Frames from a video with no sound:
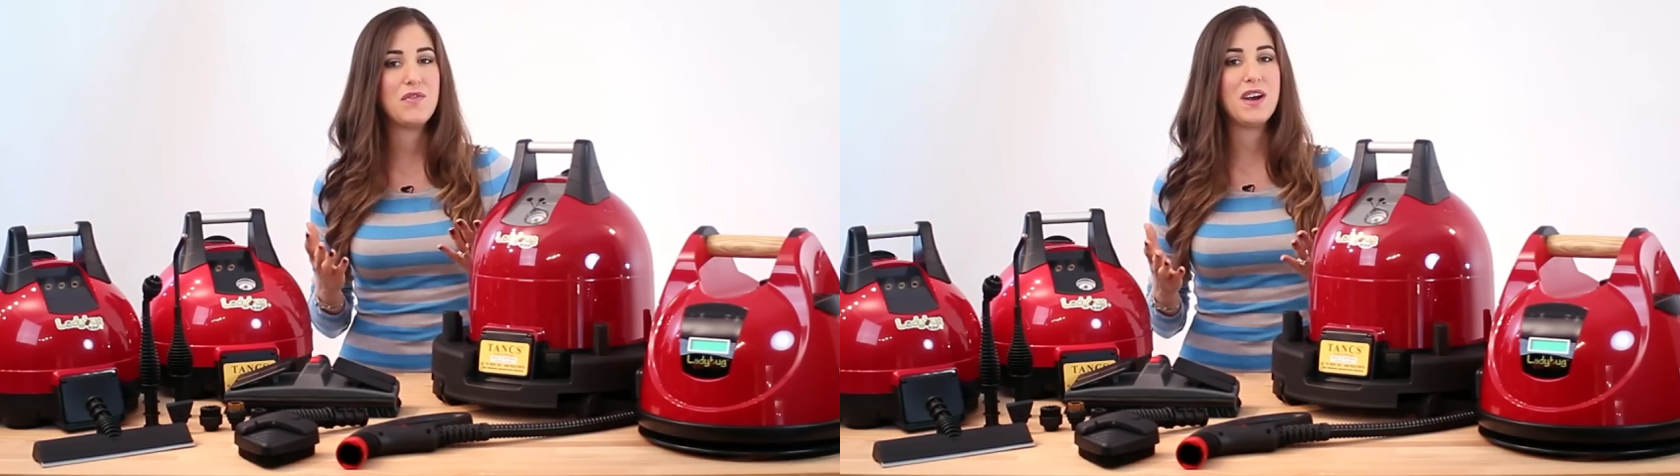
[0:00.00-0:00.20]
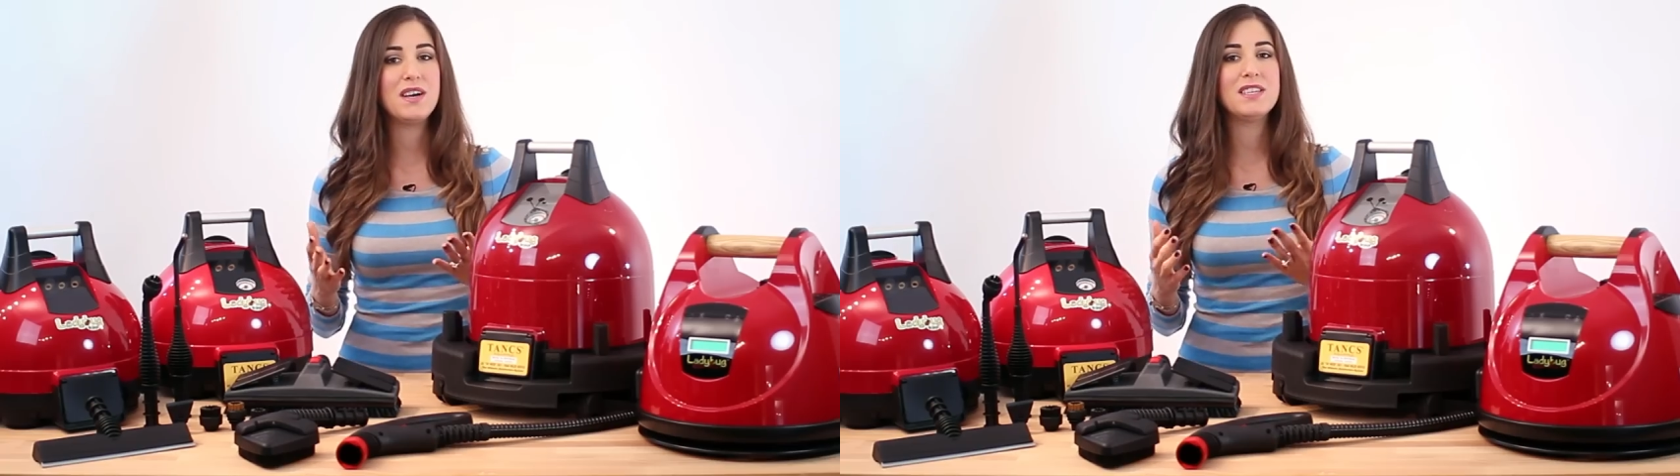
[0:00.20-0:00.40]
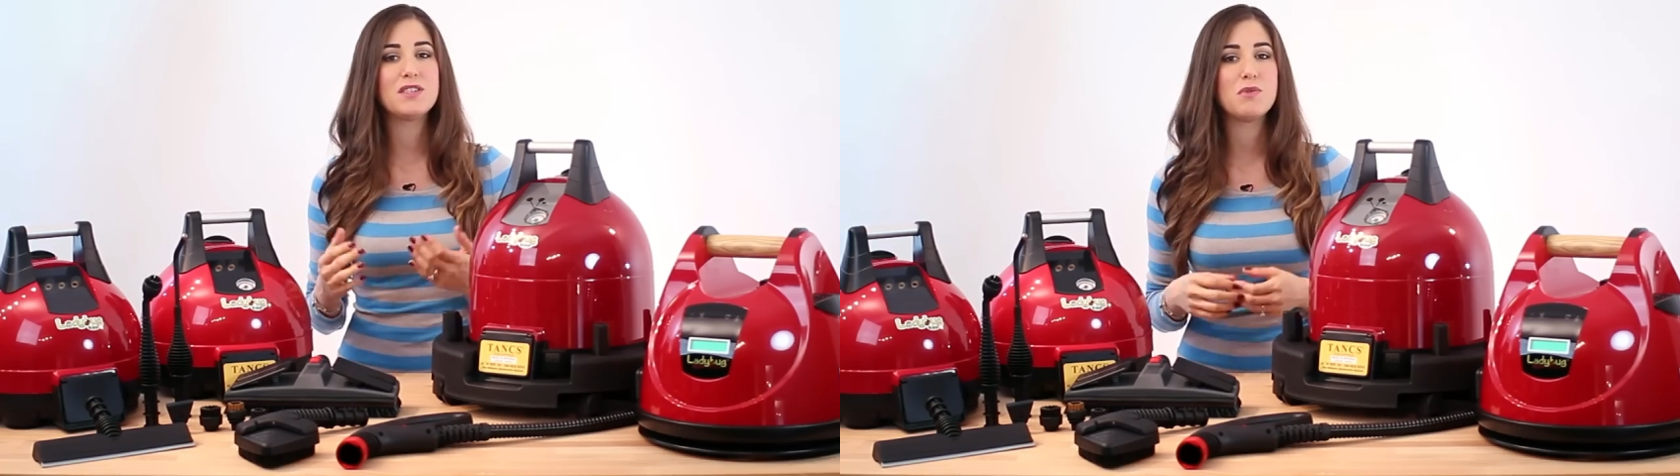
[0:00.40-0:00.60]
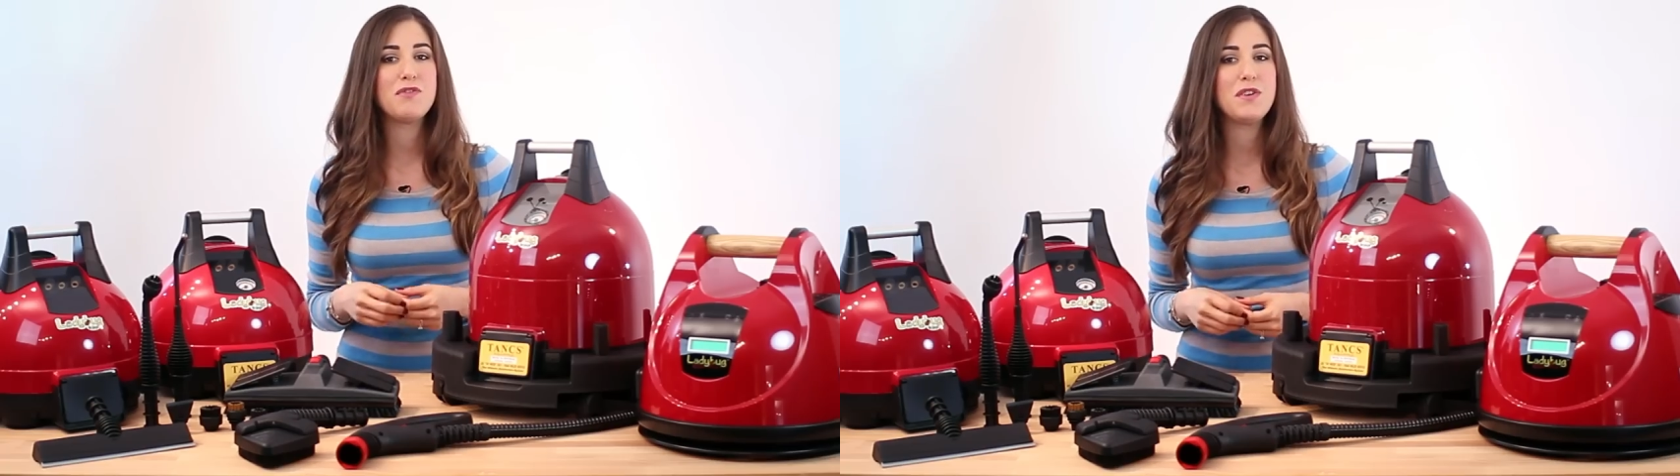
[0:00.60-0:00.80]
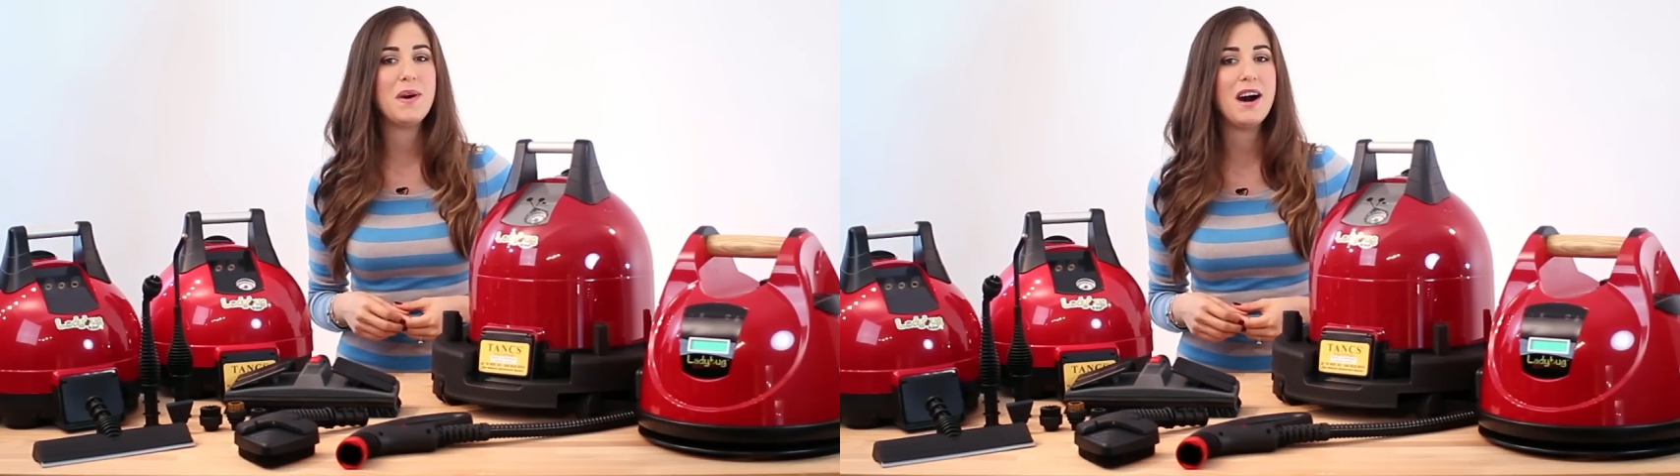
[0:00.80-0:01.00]
you found this
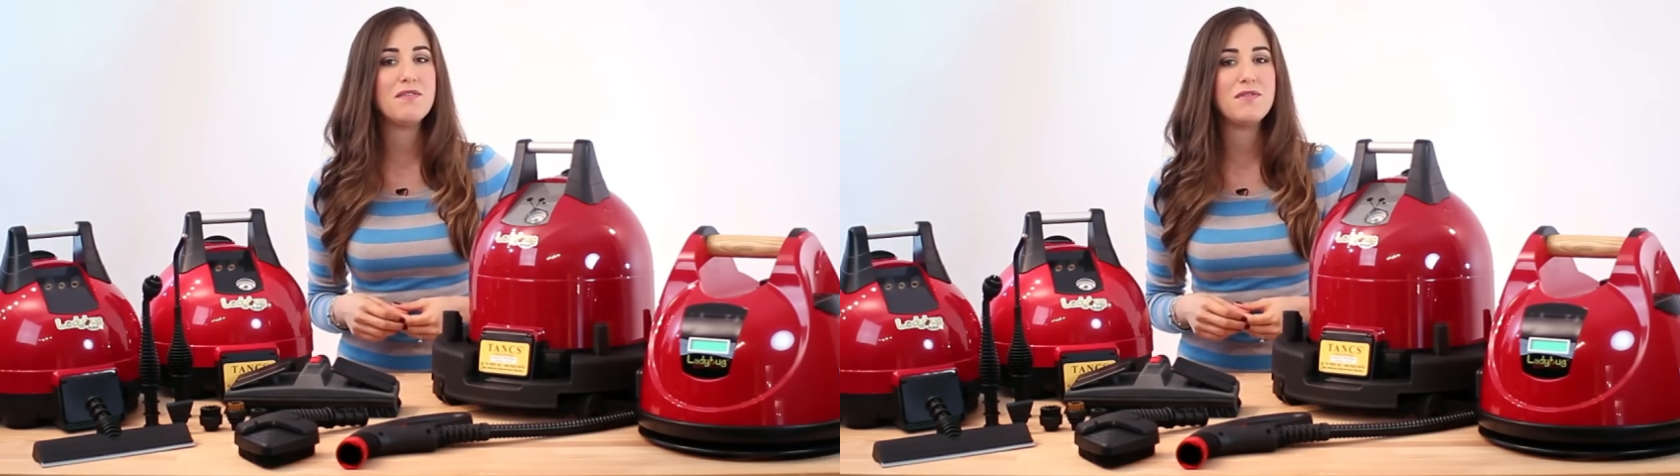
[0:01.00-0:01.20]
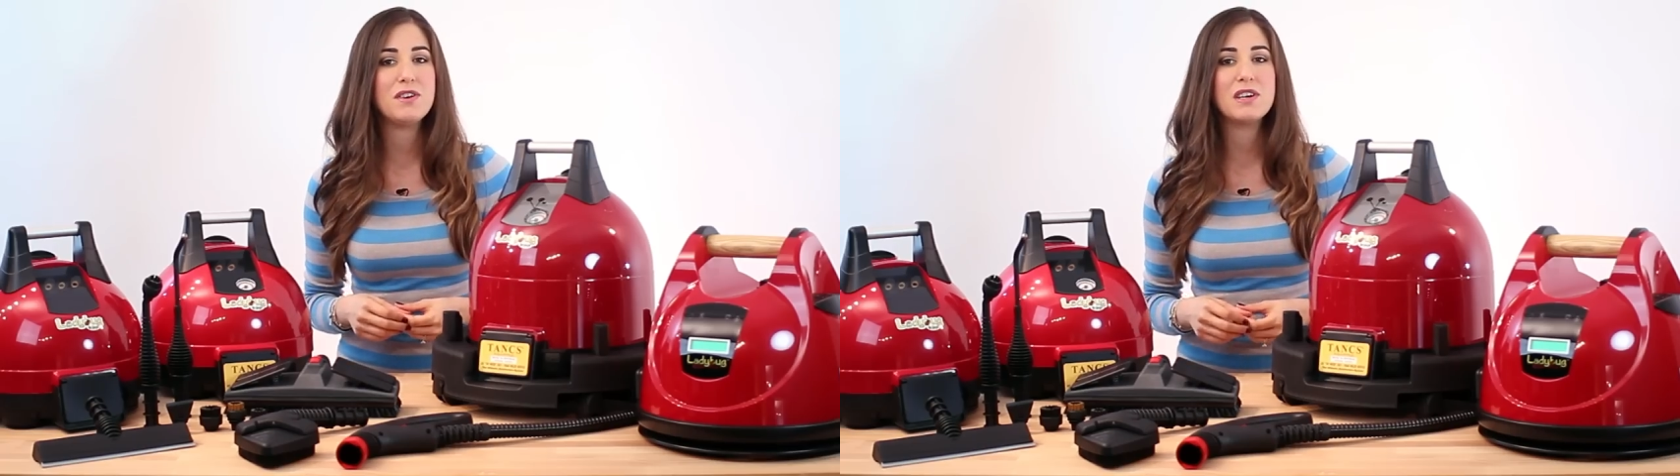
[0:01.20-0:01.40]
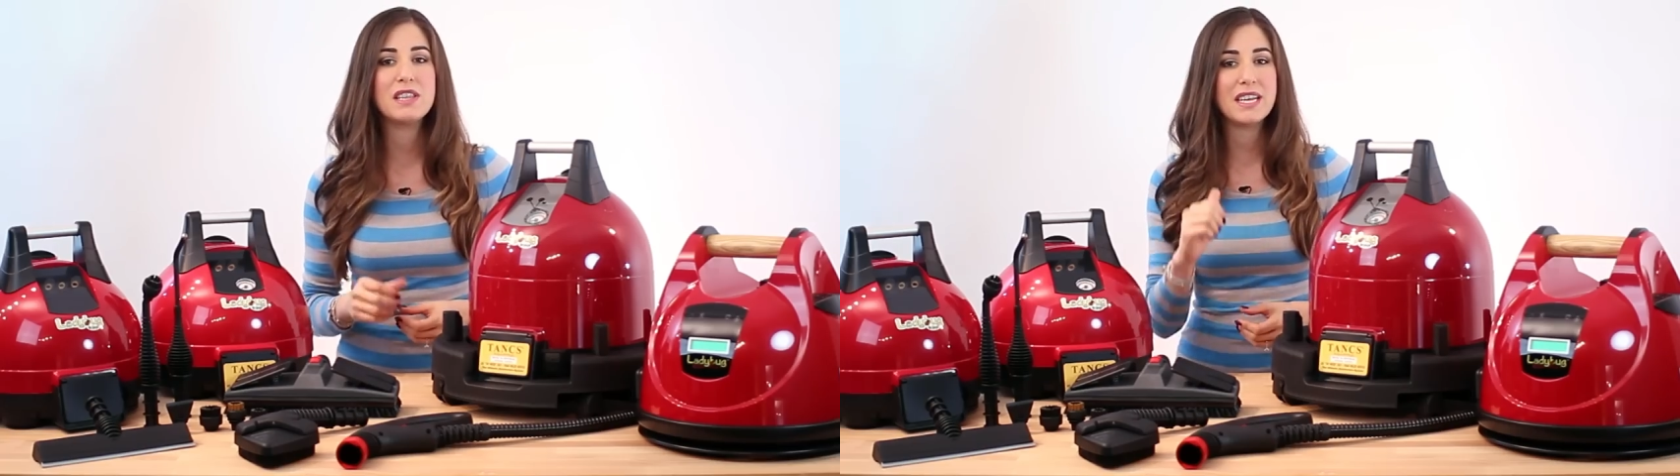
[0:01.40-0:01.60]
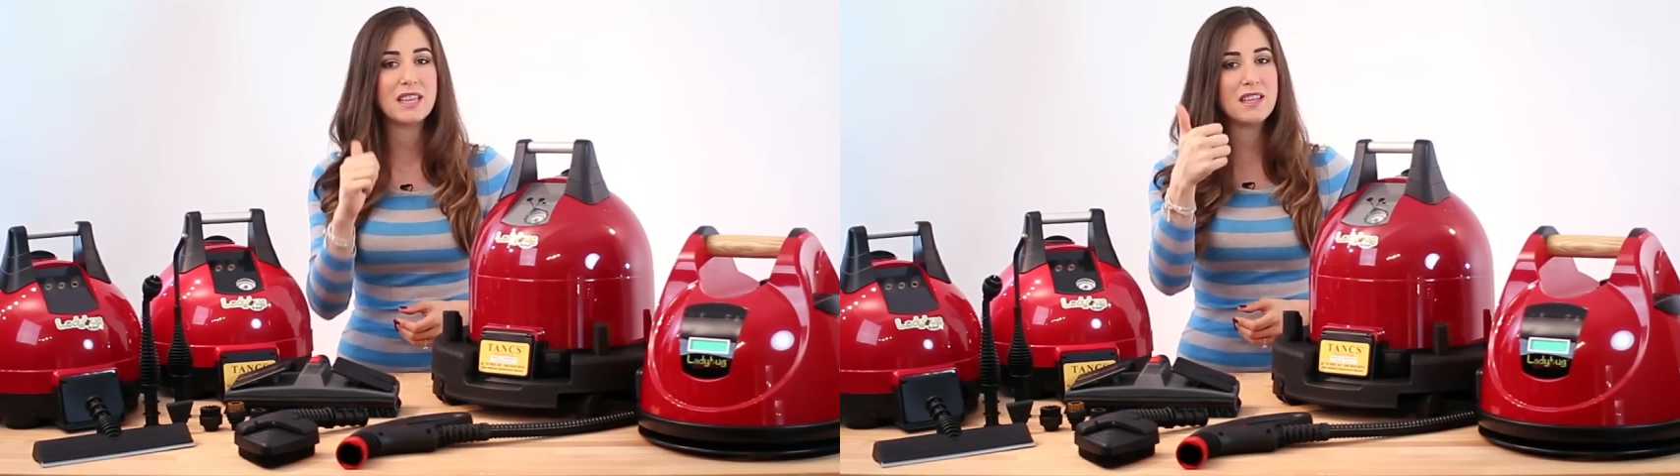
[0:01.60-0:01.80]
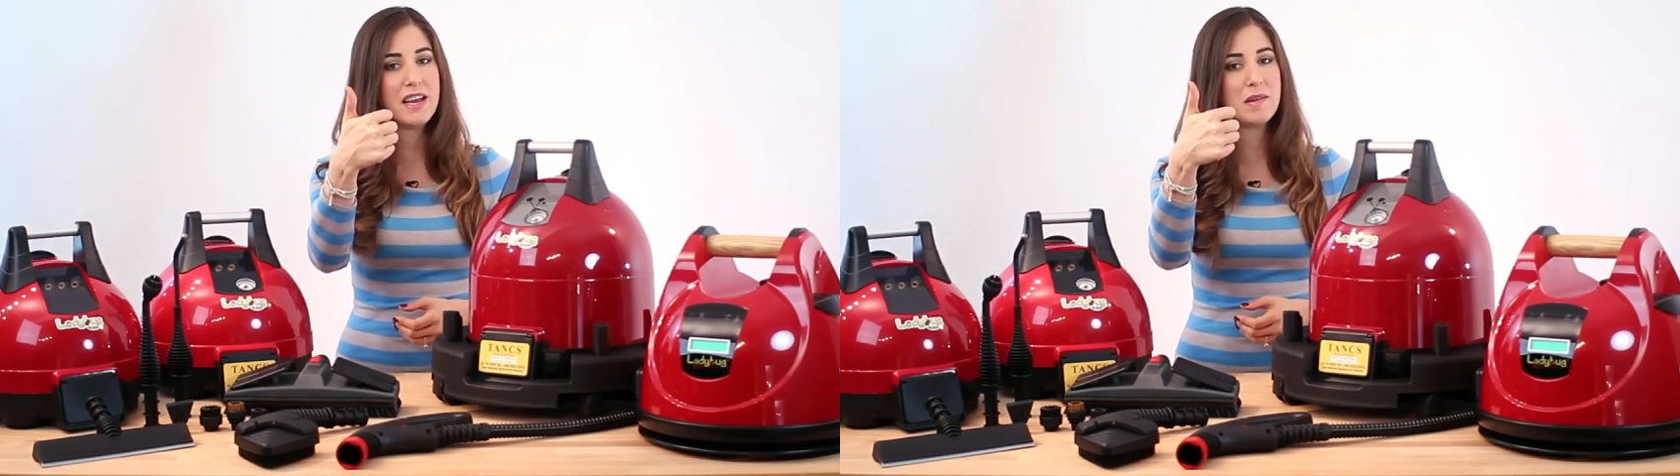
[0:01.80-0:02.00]
review helpful,
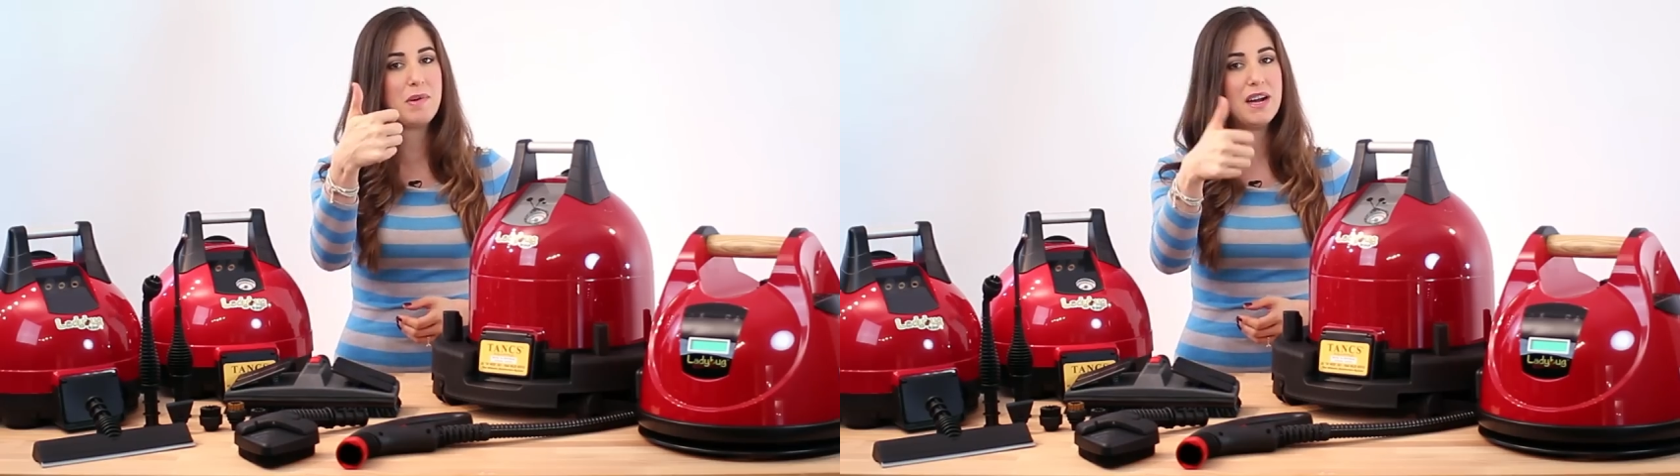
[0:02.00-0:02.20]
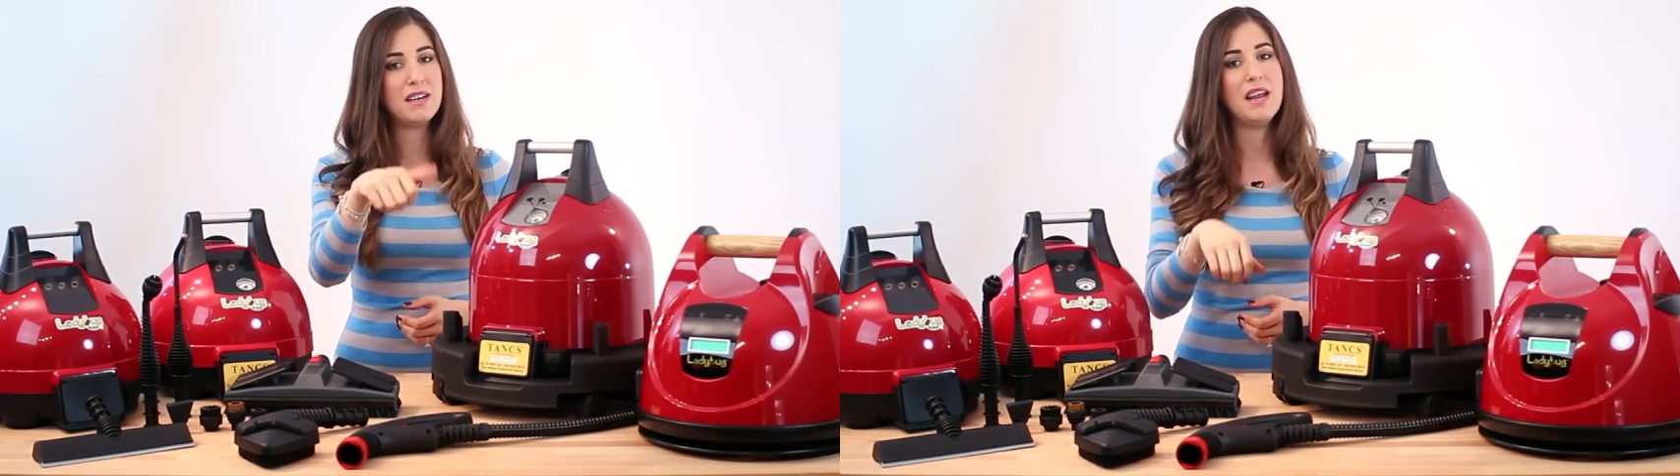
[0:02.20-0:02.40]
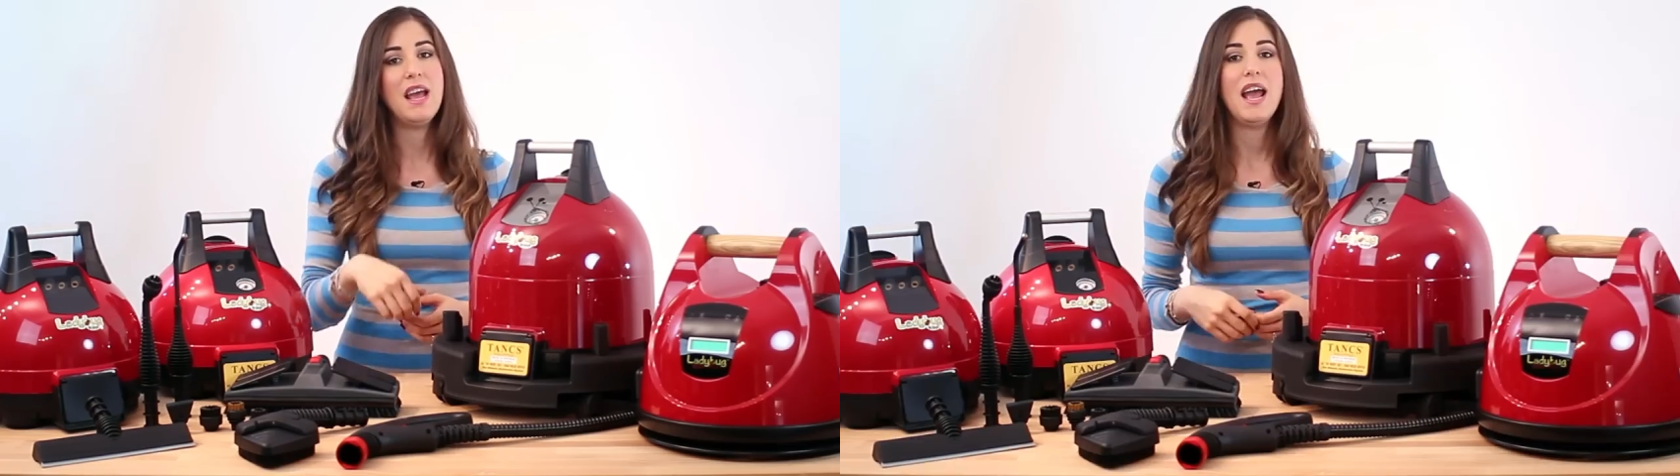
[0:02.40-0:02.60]
click the like button,